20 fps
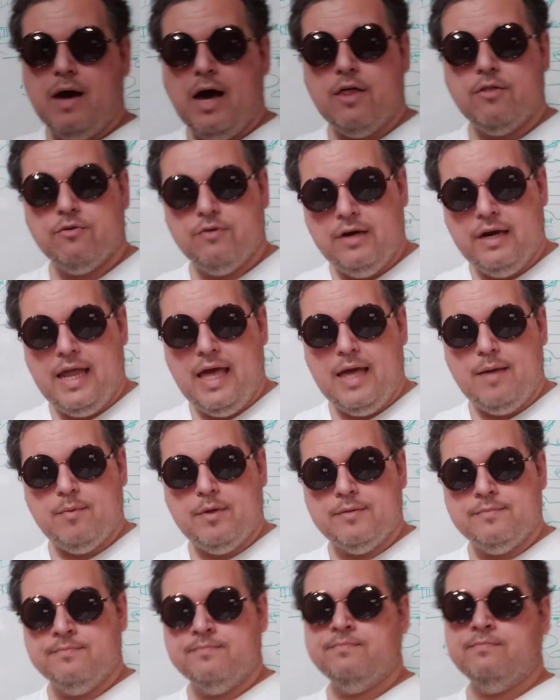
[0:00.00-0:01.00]
bother to name
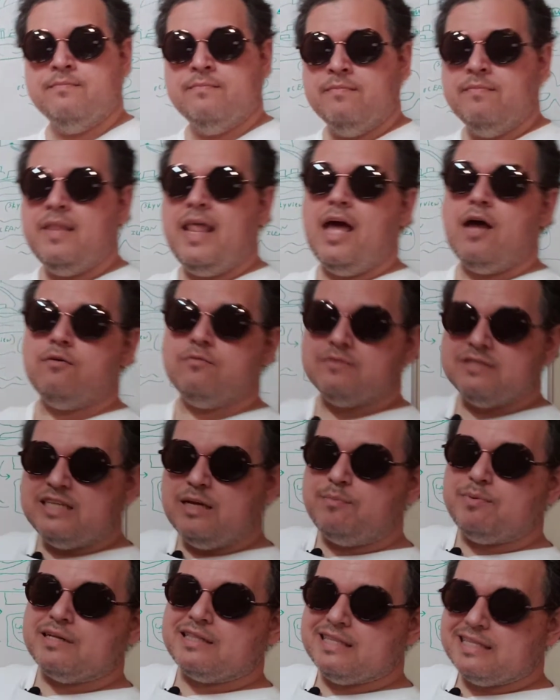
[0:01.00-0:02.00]
it. Now,
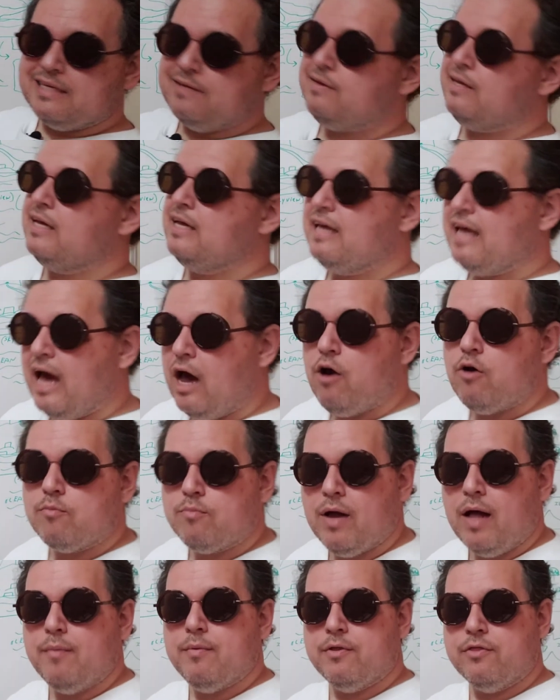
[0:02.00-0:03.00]
typically, I would
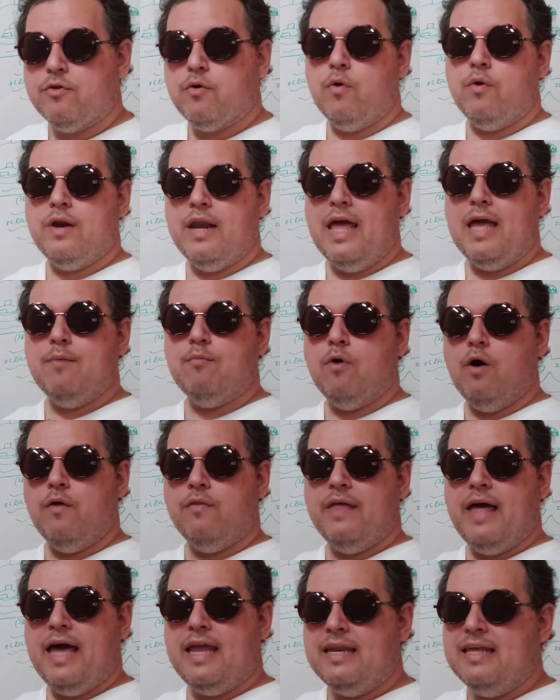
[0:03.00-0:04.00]
probably throw a name
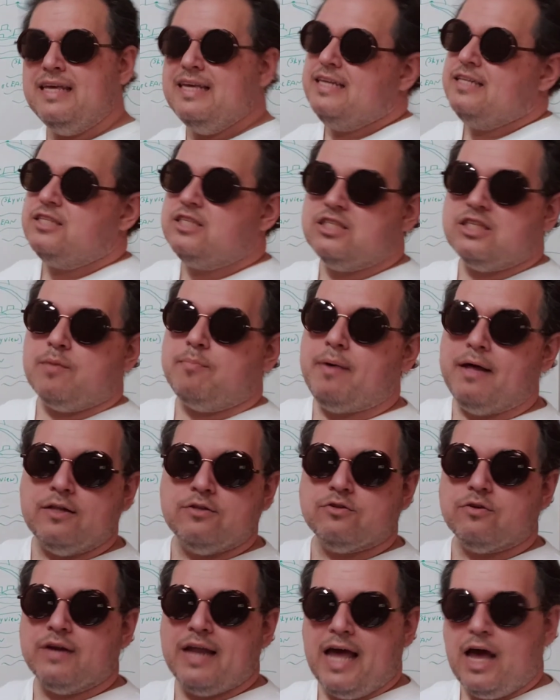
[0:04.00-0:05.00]
on that. Just
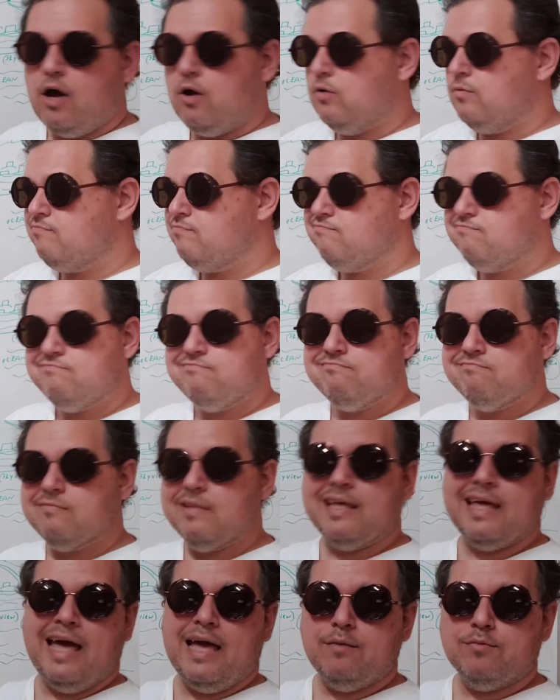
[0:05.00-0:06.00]
depends on how
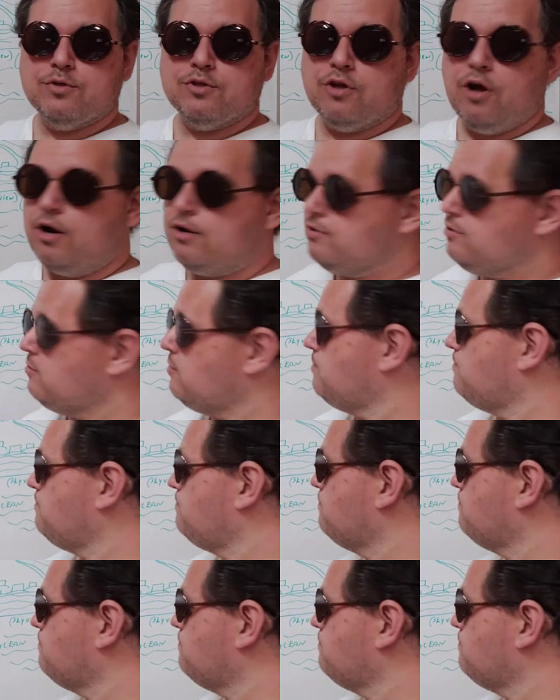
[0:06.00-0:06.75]
the game starts.